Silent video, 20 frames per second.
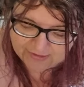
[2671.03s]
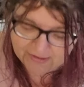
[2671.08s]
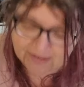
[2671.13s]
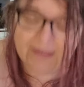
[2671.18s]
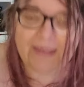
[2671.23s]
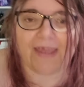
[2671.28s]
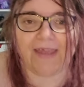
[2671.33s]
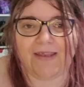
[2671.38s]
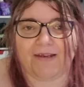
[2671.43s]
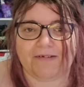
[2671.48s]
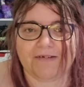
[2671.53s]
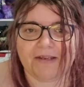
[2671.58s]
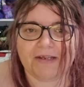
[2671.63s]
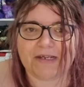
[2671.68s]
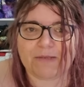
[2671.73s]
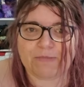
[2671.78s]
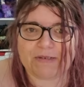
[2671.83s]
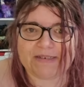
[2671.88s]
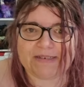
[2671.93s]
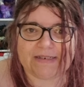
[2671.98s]
Again, a
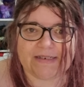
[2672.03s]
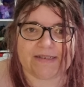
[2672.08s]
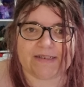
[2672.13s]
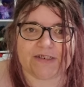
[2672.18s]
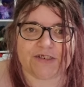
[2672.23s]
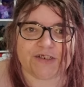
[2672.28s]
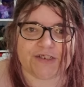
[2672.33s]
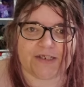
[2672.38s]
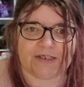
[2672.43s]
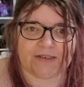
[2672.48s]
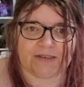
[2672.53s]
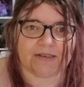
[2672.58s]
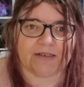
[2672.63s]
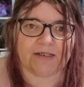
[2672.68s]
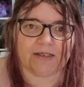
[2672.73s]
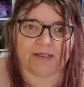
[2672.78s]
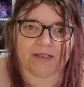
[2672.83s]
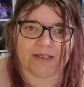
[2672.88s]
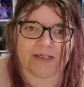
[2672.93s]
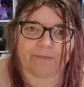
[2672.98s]
limited edition.
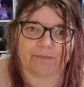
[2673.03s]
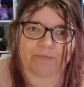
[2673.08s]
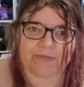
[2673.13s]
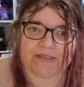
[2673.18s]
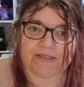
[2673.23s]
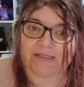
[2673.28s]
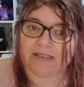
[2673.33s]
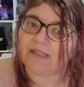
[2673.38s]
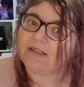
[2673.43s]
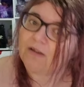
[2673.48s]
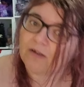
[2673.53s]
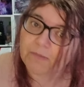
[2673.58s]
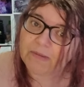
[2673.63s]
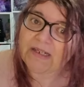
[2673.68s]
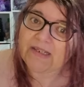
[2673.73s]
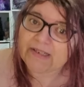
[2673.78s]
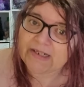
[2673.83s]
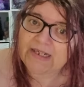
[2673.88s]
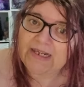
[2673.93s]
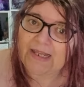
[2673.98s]
So you've got to be
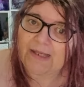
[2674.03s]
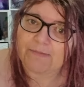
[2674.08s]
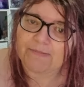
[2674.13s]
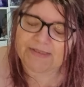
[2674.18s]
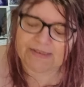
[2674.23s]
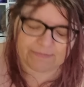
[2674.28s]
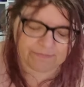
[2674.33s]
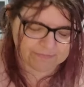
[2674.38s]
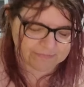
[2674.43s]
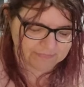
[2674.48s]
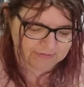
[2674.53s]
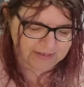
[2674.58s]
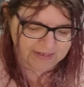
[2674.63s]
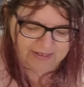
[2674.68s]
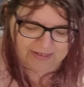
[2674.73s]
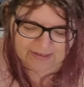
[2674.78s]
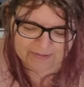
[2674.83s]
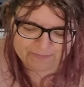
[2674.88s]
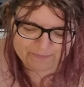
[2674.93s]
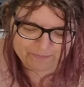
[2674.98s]
in the clubs.
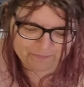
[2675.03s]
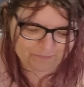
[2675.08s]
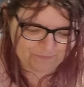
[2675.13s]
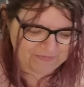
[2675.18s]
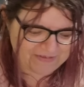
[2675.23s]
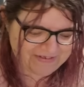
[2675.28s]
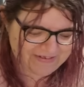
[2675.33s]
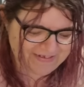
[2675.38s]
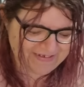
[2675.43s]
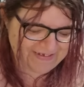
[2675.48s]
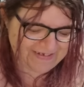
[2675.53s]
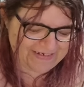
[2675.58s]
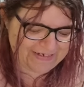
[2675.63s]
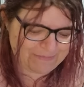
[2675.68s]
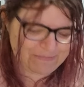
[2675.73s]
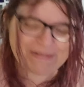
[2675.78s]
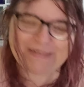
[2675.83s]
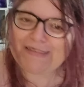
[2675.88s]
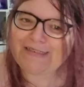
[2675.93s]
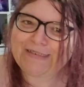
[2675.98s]

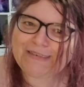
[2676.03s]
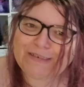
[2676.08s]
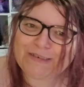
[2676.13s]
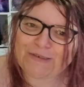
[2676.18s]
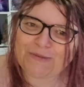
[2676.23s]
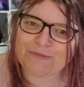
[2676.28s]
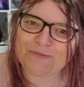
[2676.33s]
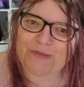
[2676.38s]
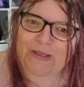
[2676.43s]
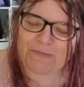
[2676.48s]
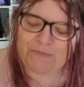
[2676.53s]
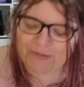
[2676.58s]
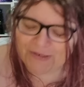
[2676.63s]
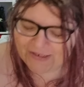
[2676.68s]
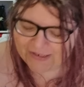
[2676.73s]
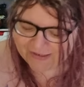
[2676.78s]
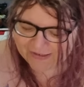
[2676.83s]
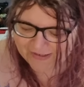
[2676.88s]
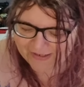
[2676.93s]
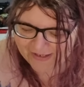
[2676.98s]
Limited edition
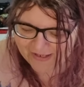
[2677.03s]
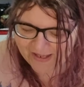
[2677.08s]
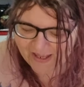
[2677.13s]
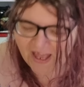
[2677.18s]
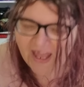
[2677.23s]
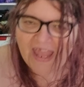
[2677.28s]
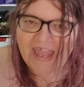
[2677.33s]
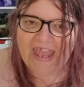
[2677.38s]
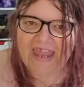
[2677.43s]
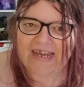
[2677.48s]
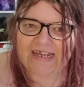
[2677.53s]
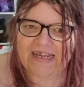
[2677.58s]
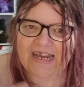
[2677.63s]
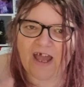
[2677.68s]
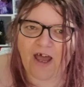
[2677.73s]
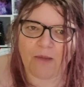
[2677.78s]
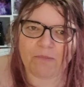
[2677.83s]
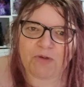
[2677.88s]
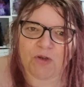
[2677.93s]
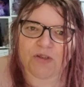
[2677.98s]
fabric. Now,
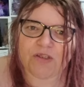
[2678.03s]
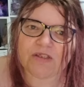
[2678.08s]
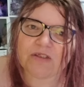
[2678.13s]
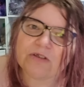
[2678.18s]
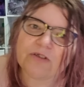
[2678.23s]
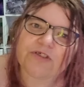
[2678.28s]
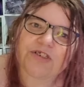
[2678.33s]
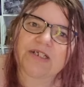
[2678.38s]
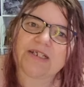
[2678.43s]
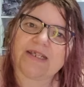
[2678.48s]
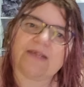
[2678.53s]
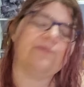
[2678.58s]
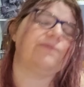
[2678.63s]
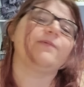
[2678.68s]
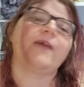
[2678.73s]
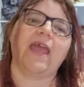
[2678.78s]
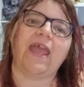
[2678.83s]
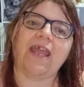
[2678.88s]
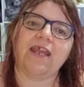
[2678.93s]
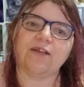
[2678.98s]
I'm not usually a
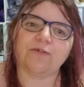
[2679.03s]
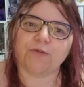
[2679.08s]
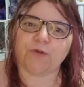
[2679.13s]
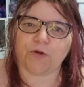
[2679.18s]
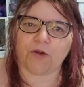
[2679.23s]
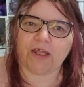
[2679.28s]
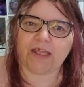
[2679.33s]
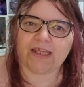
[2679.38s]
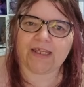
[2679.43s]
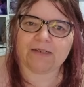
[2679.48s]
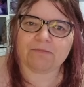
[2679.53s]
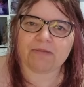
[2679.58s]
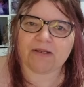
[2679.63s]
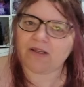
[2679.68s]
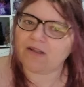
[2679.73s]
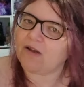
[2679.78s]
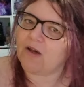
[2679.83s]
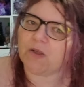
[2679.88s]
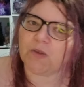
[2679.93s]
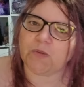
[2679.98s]
fan of green, but
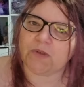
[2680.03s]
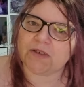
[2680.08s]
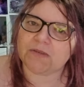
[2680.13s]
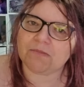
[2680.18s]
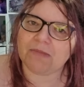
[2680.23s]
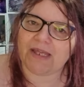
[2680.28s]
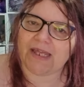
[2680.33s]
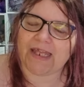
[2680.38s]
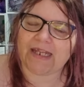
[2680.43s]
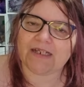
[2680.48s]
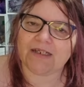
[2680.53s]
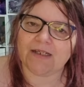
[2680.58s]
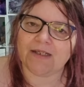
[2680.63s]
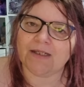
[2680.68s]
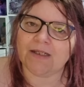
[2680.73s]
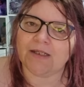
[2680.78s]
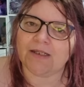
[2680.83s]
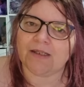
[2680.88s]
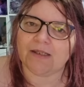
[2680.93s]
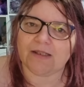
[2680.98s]
I got to admit,
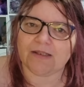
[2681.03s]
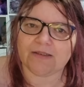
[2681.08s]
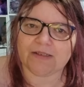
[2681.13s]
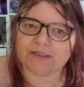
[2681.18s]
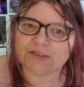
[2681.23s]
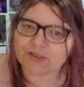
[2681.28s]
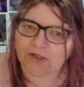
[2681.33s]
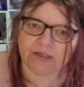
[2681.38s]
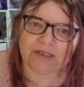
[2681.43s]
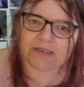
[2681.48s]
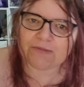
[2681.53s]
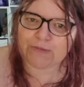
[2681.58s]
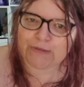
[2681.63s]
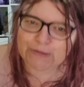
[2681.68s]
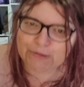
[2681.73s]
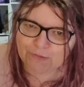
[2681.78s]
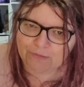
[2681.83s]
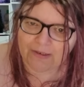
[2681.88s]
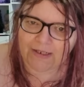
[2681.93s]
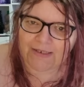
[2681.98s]
the
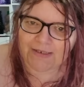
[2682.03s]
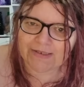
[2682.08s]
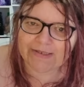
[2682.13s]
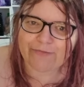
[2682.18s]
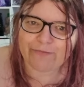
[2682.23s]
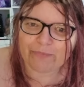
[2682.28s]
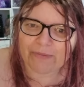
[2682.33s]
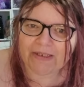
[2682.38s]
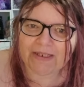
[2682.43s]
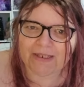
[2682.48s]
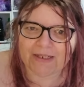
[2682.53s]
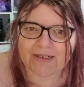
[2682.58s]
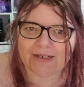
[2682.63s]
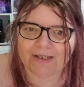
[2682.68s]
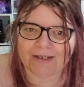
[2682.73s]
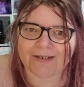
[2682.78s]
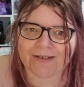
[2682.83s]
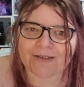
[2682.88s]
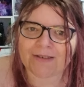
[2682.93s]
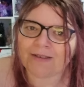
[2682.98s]
Jodyri greens I've been
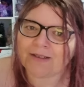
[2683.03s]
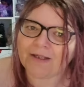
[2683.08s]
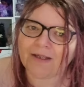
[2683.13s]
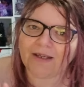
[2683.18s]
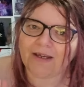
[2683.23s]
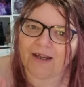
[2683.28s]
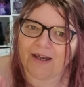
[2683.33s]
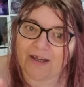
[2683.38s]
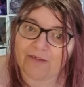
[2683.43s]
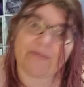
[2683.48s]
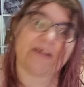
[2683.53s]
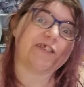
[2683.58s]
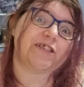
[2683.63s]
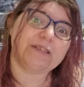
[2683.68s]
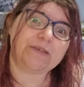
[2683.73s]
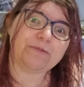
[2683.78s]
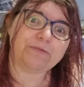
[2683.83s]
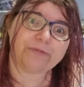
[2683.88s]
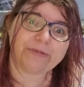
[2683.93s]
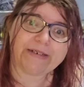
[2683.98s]
getting, I've
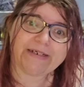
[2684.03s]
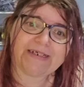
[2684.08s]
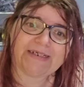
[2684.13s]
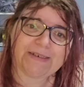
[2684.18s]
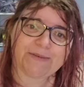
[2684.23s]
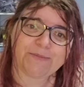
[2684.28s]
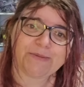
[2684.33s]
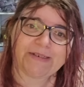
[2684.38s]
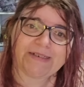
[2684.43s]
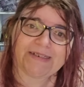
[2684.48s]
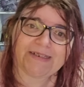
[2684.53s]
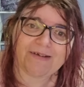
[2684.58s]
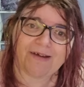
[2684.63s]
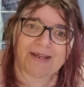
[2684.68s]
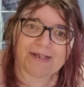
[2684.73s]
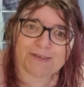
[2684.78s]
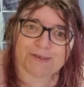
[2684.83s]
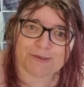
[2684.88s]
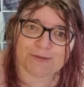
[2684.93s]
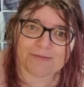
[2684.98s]
actually really, really
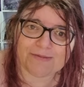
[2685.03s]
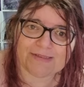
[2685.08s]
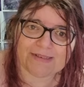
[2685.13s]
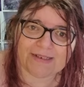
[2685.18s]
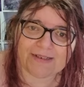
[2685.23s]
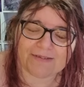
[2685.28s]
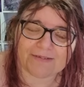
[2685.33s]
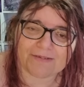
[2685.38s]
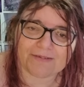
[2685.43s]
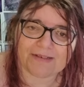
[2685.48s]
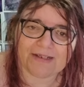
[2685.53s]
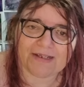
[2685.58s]
liked using.